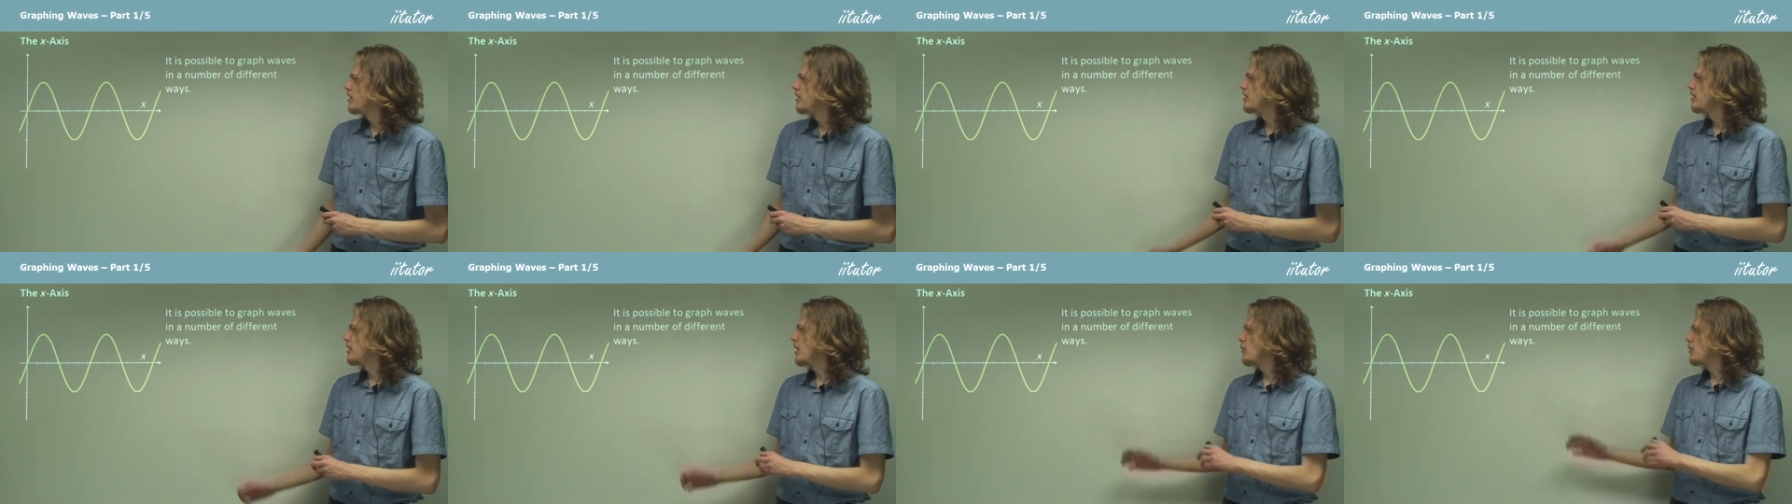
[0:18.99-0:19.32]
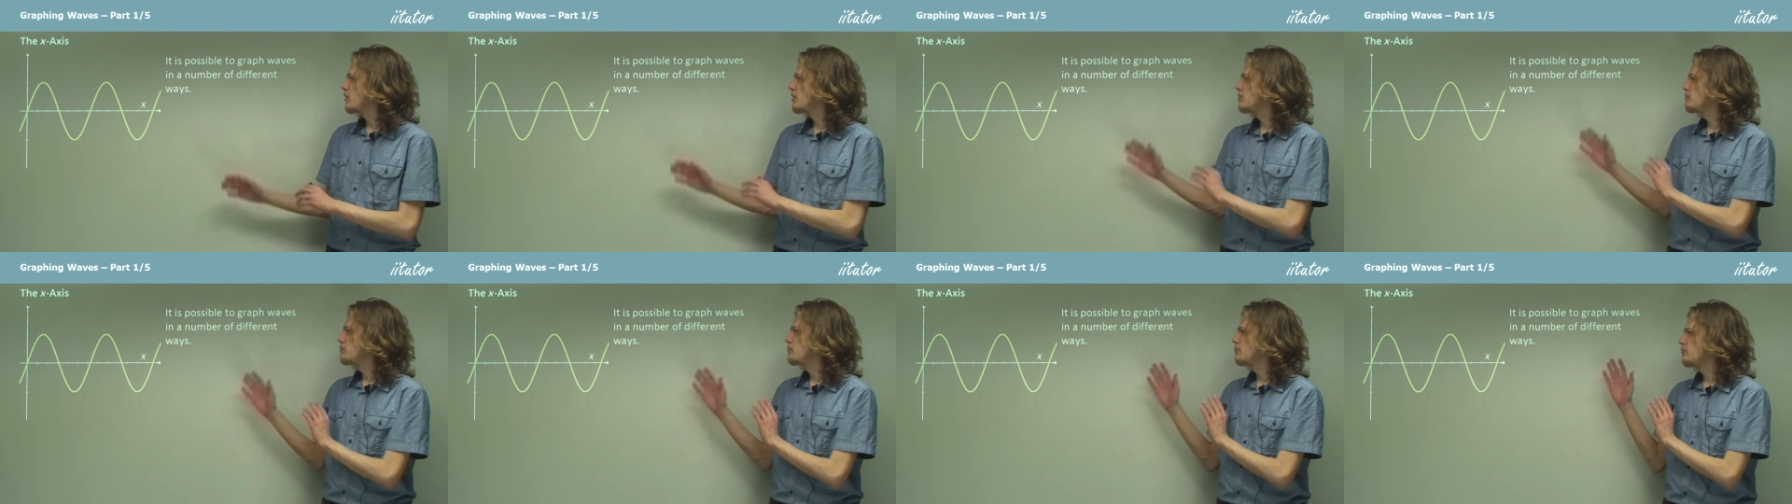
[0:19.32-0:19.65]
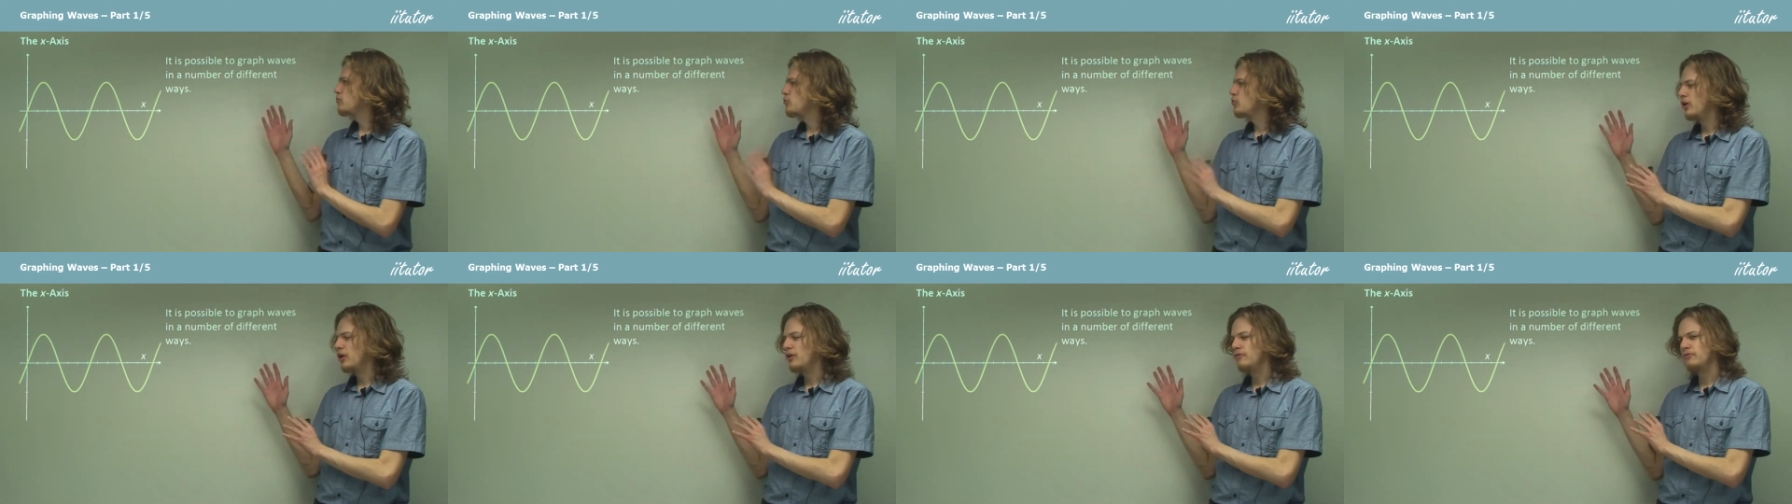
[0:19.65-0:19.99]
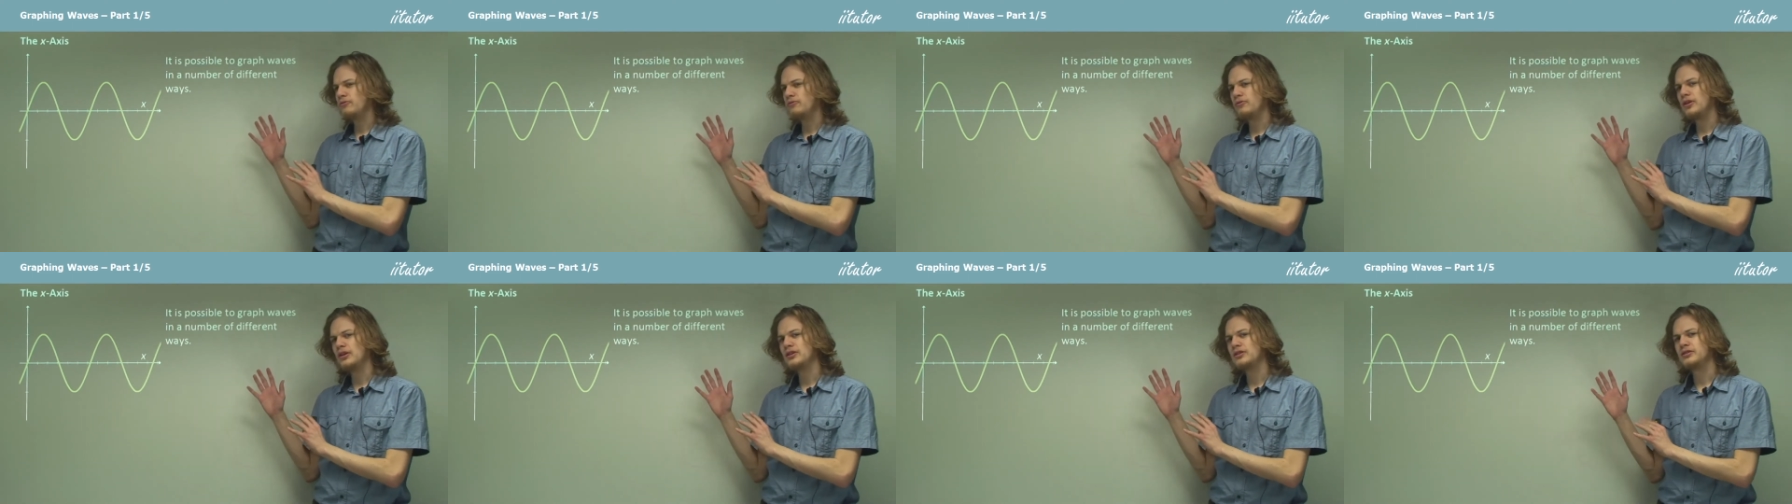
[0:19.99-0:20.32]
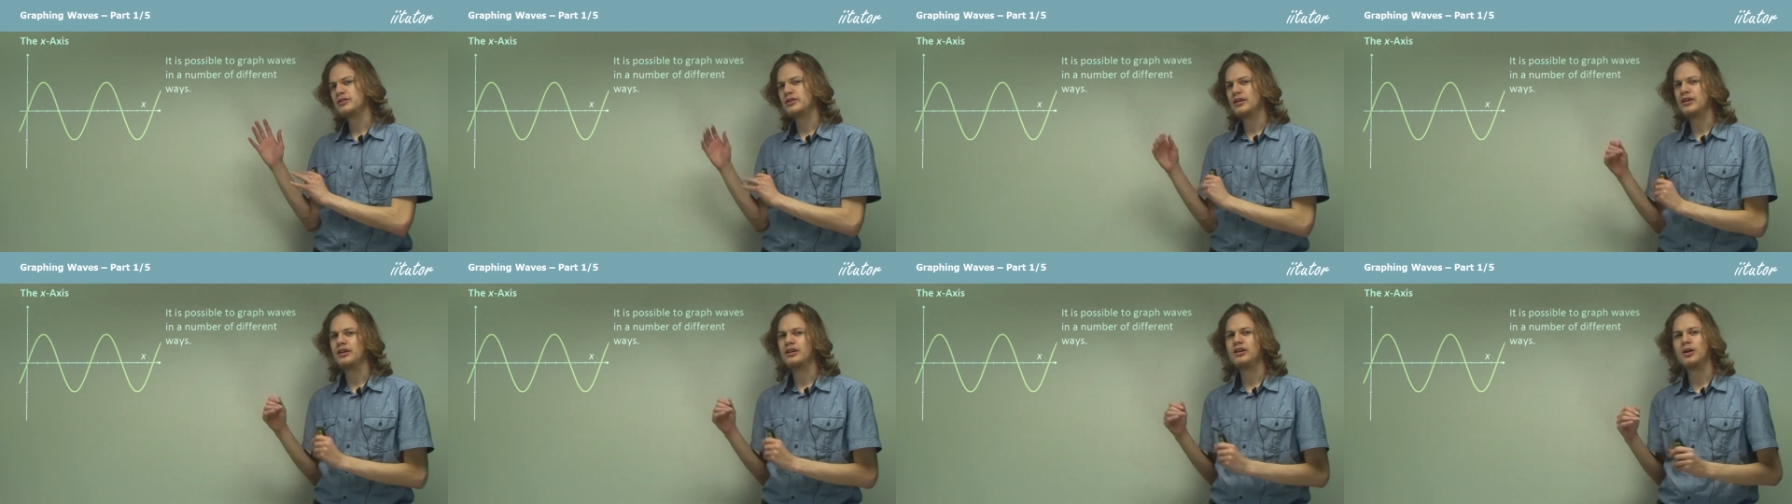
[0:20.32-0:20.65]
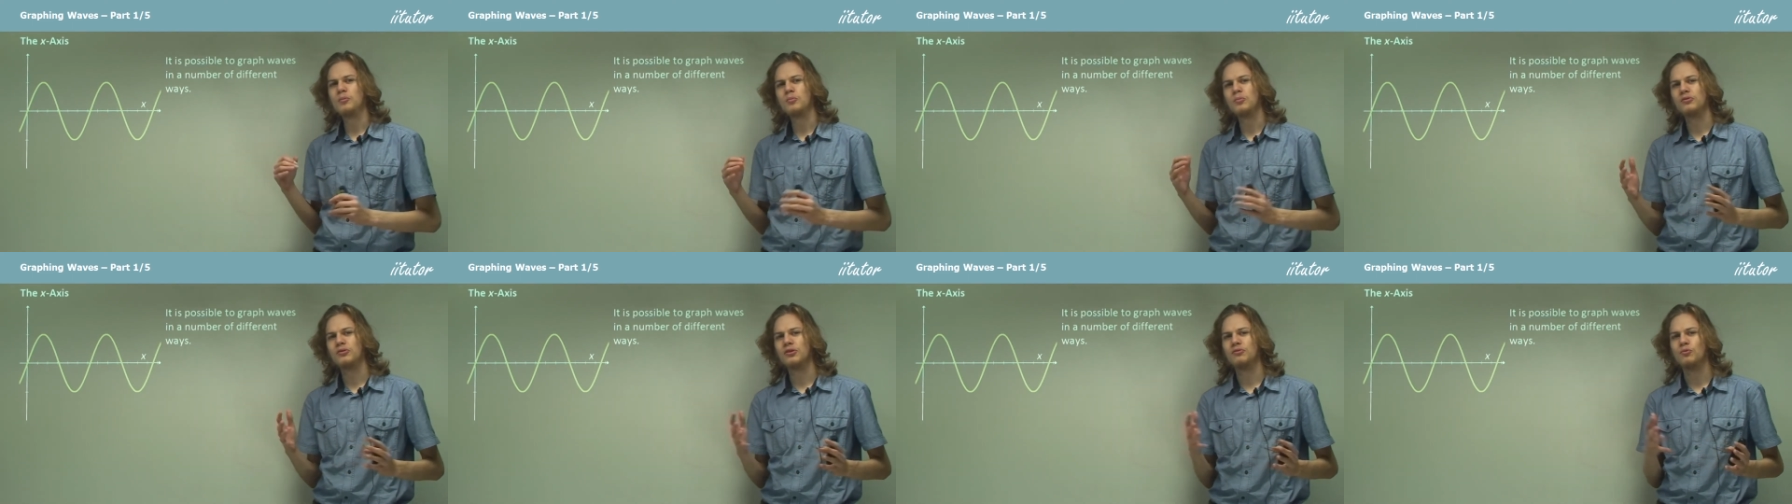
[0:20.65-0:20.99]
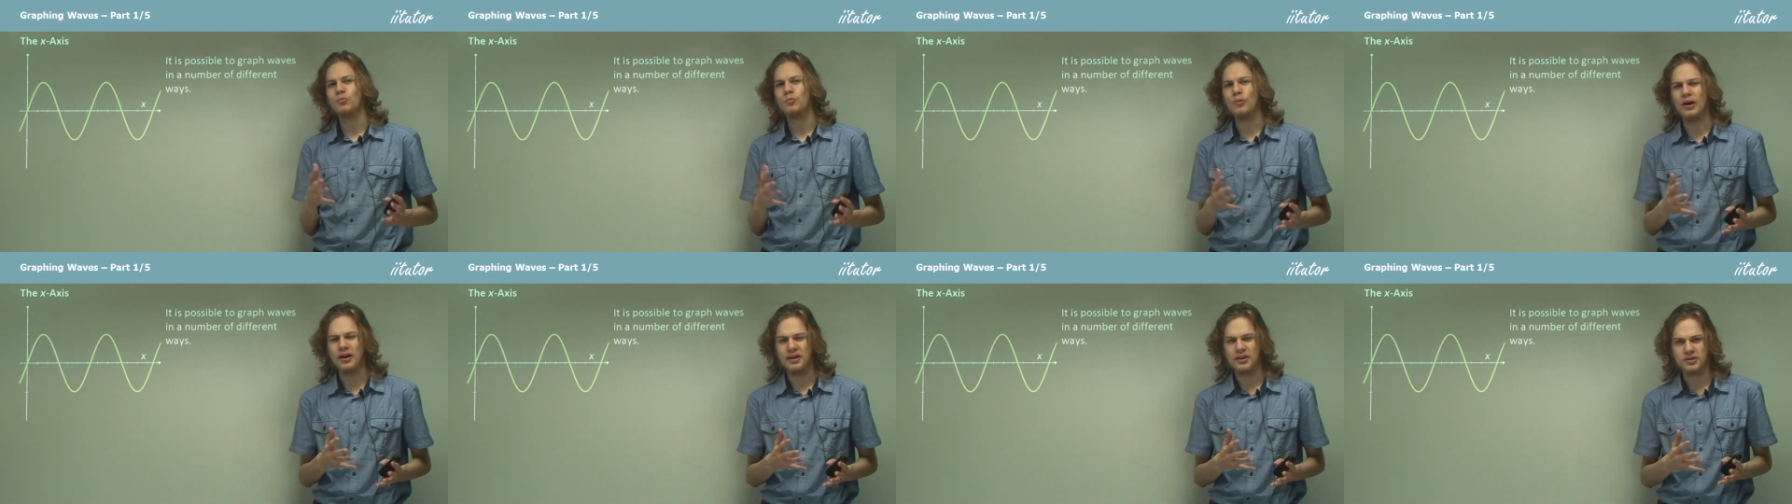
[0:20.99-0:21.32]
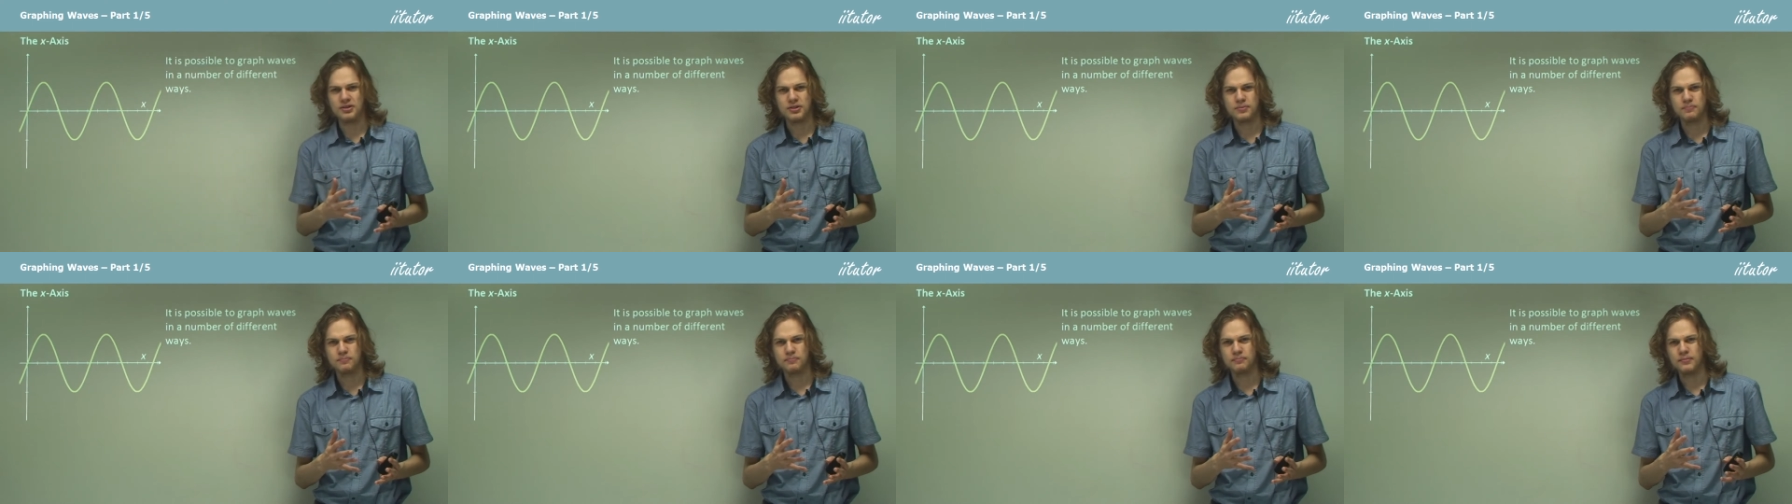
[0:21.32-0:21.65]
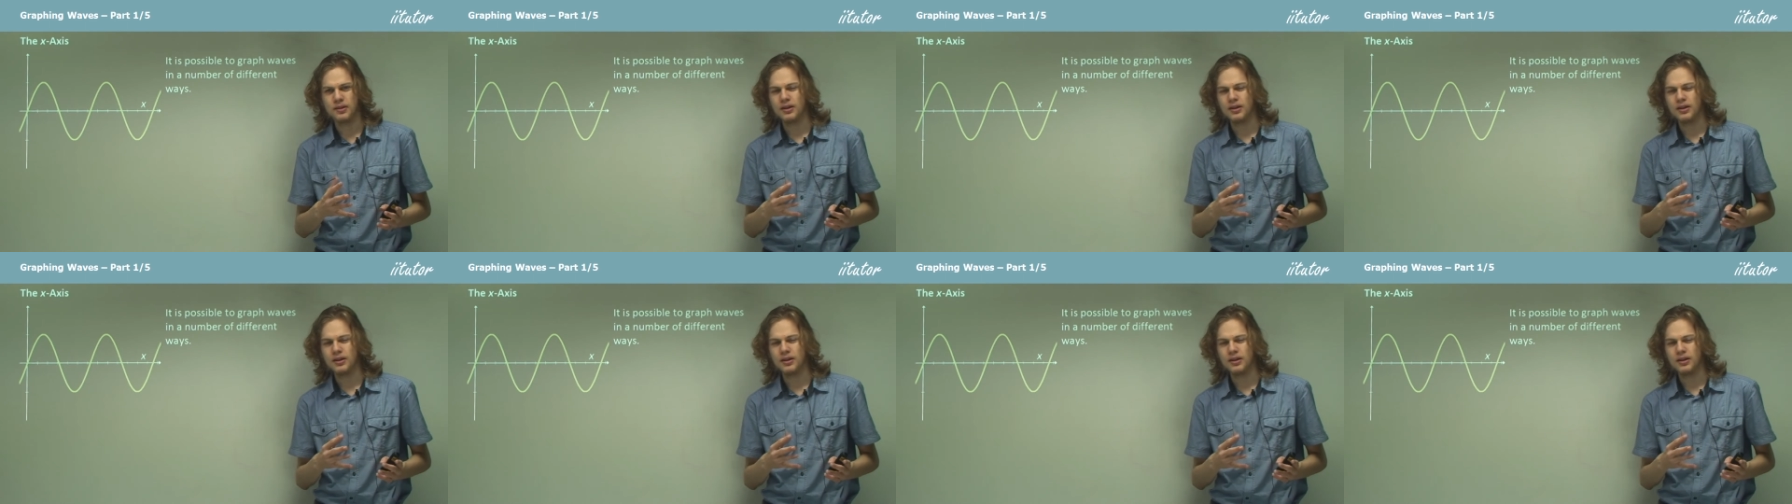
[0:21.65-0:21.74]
Now we can graph things in a number of different ways,